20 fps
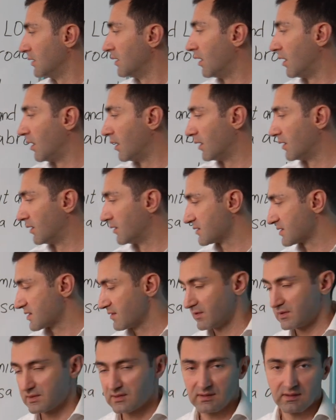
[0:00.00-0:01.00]
uh,
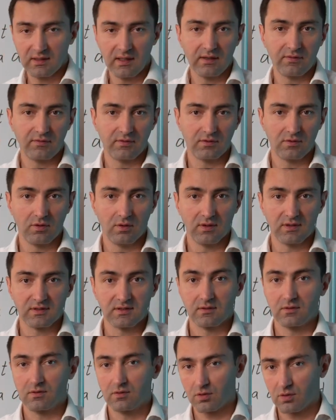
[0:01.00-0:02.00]

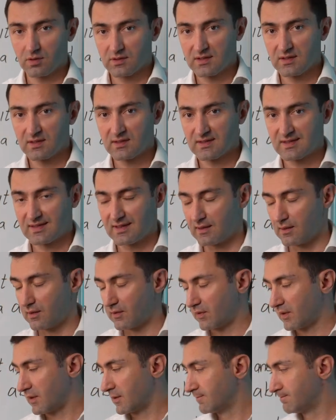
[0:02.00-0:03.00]
$1,700 gross
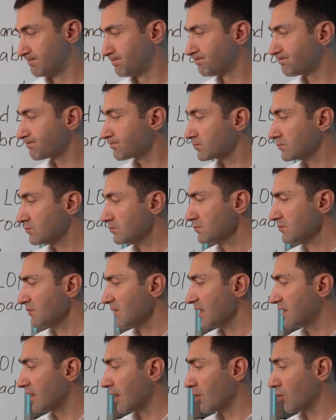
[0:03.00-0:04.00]
salary.
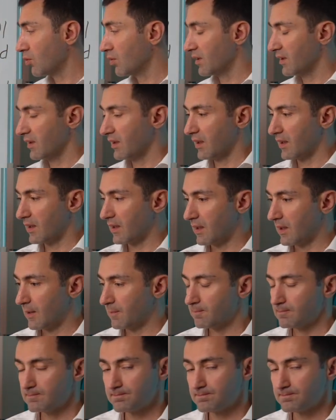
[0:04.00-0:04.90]
Now, uh,